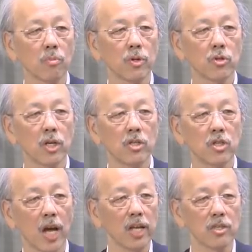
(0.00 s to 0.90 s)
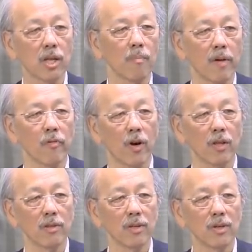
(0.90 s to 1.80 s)
Dubochet changed that
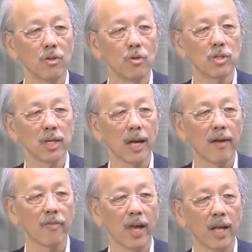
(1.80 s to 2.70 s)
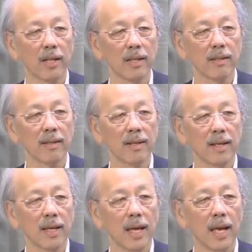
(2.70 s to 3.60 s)
method using ethane.
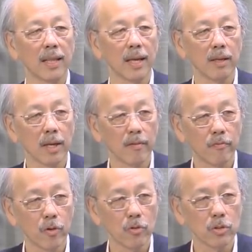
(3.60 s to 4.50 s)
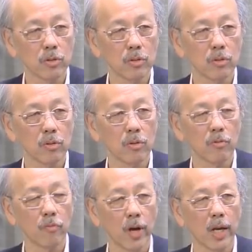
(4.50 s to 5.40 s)
And then you can freeze
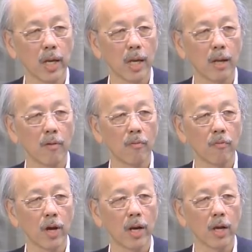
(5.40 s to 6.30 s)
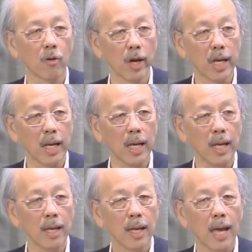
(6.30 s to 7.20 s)
very, very quickly.
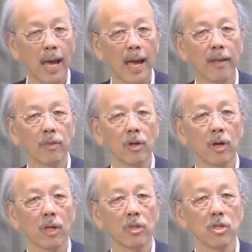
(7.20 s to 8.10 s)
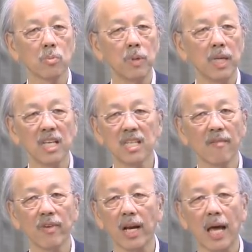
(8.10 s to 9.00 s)
And uh, the speed is
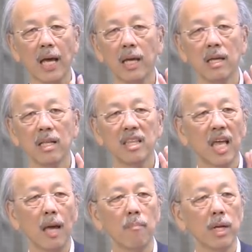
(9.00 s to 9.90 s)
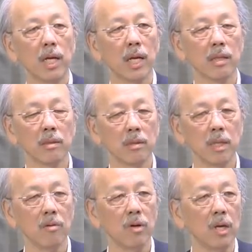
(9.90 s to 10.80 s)
something like 10 million
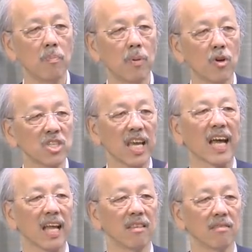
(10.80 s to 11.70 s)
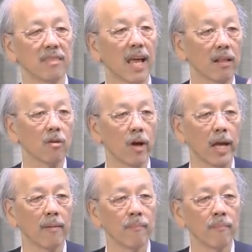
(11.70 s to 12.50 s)
degree per second, that quick.